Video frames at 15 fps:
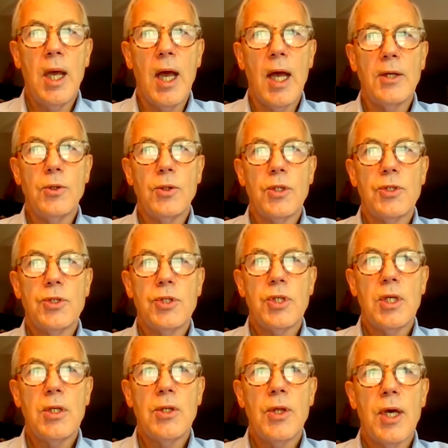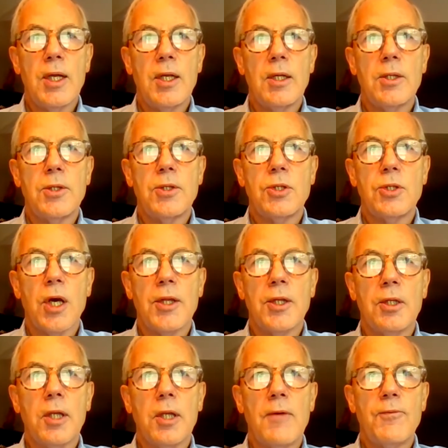And you can see that it's on
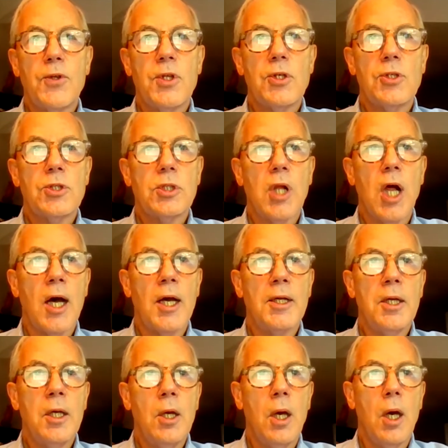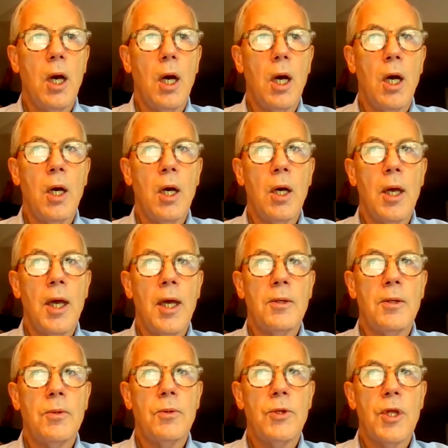the left of the slide
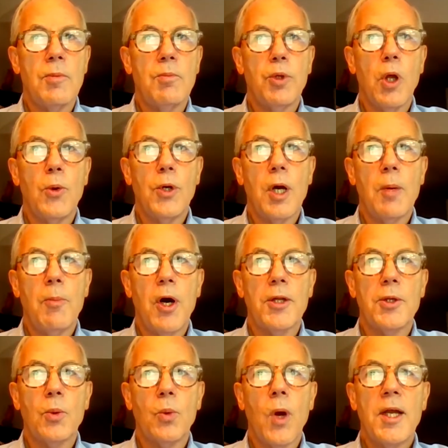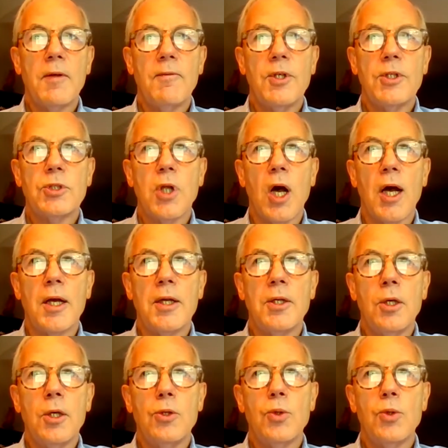and then blown up on the right of the slide.